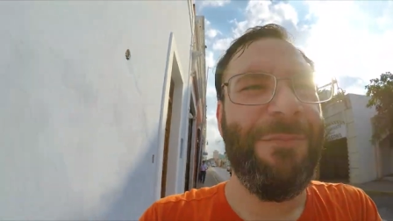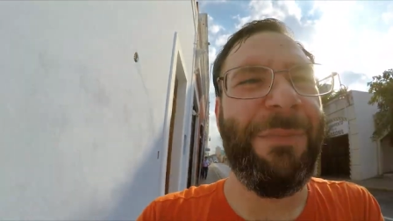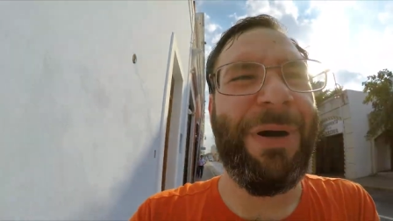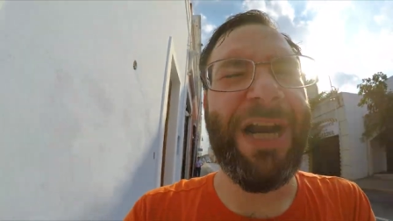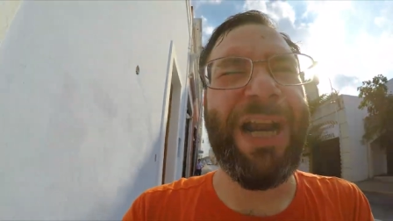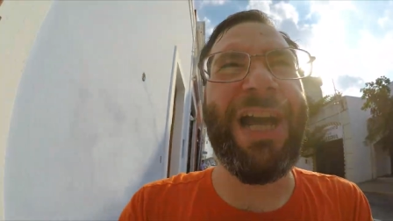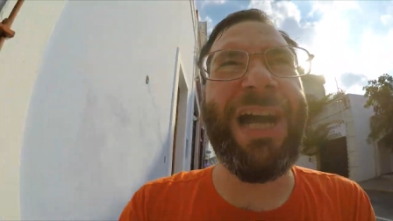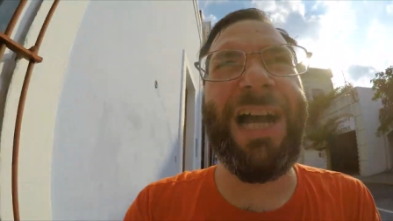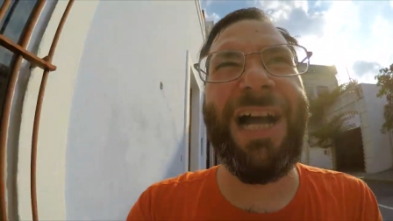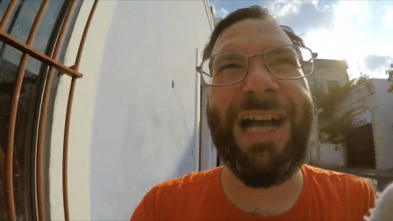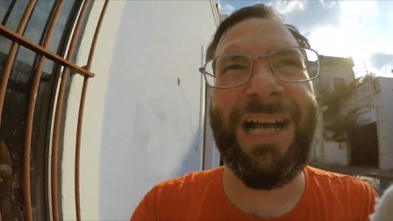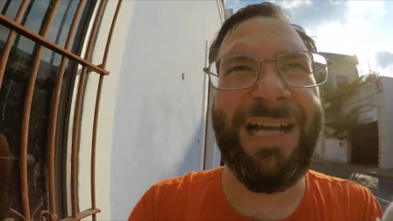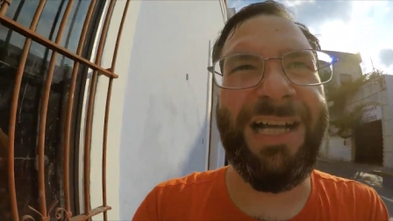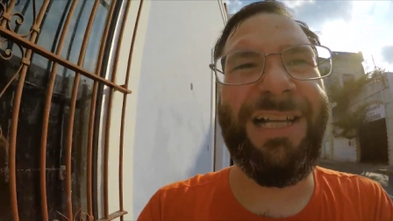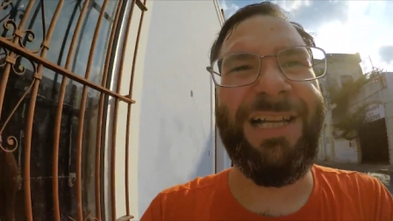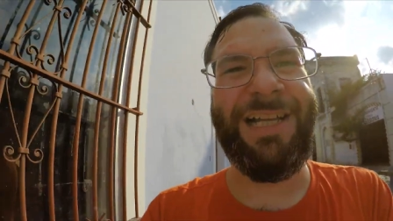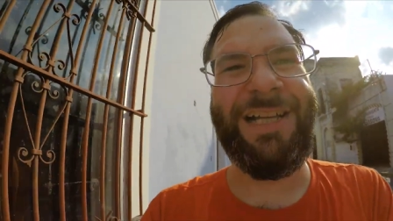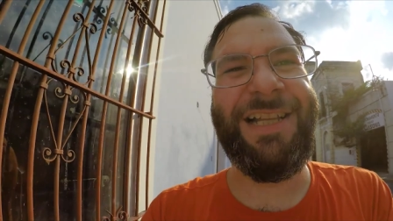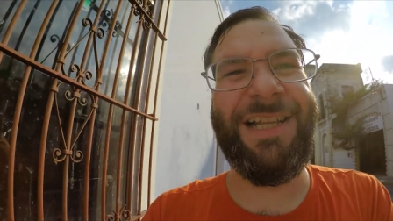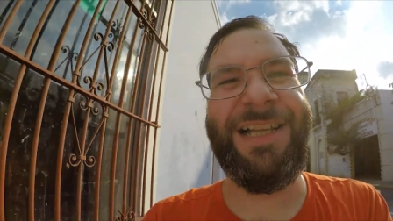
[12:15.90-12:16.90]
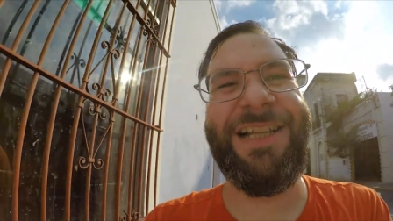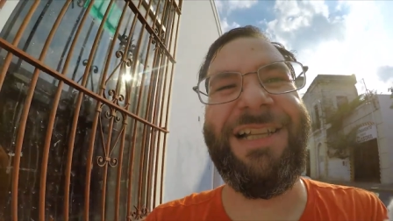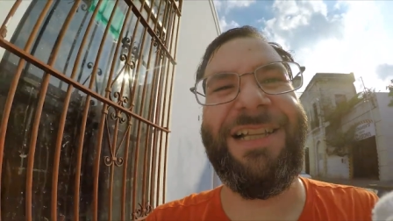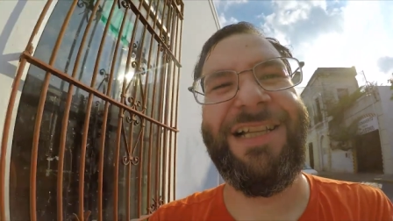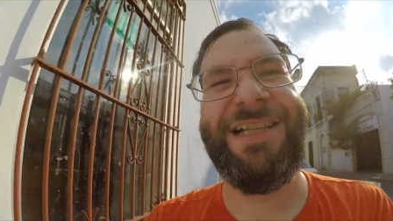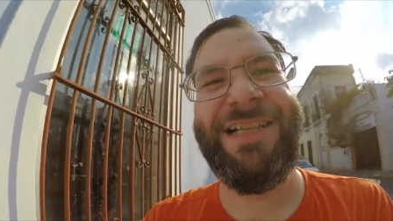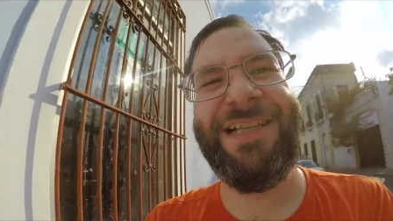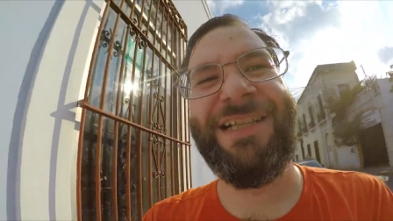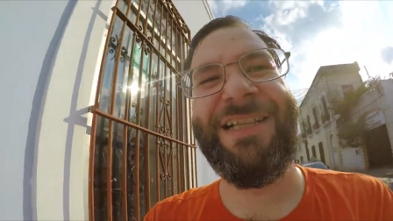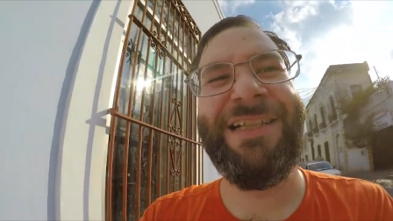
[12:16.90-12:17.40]
But, uh...
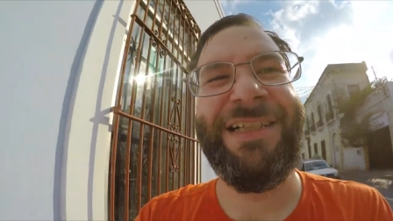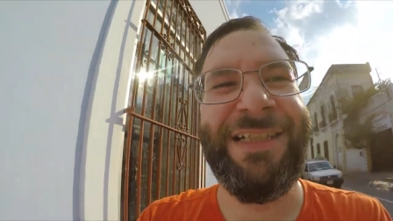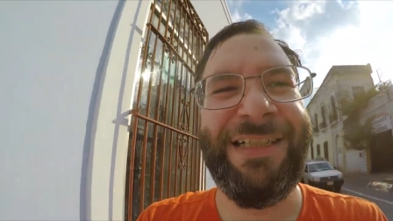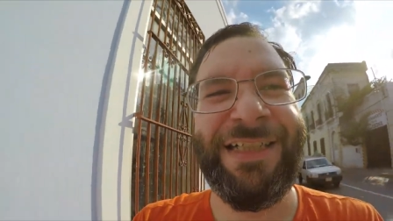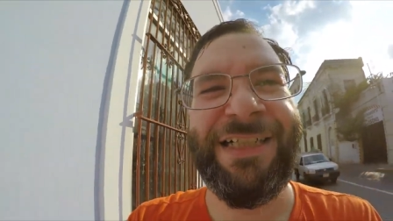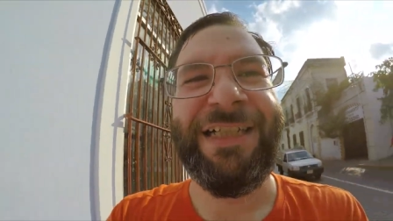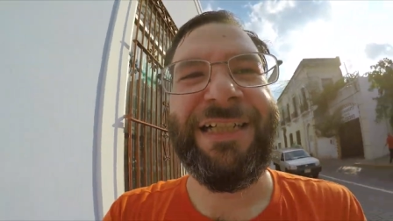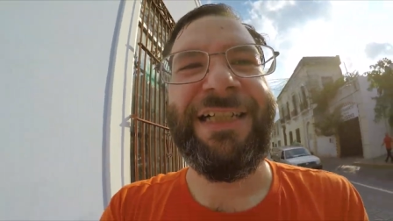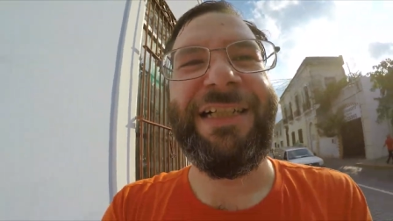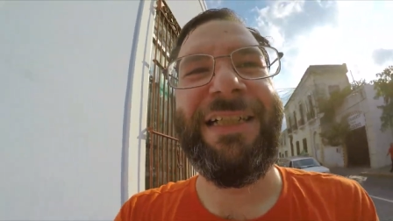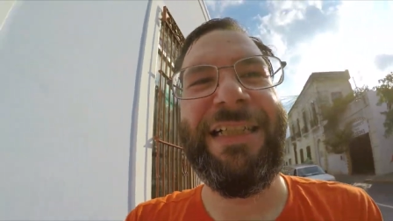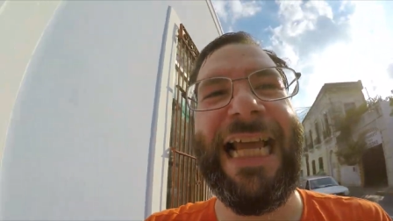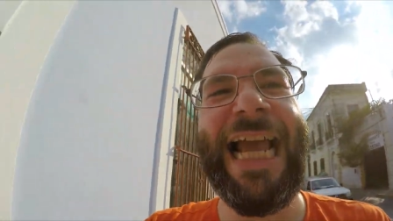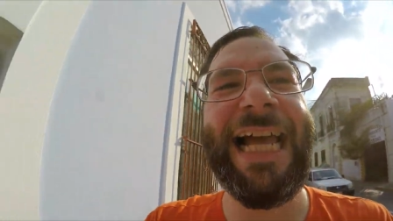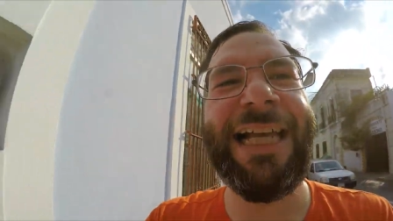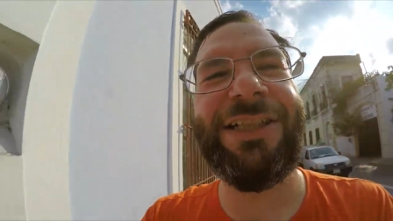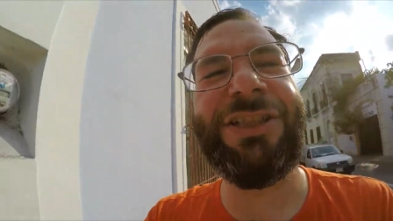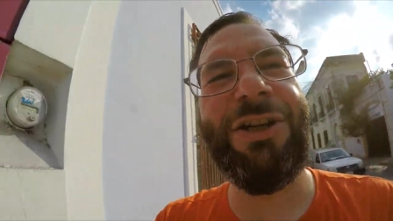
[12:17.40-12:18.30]
yeah,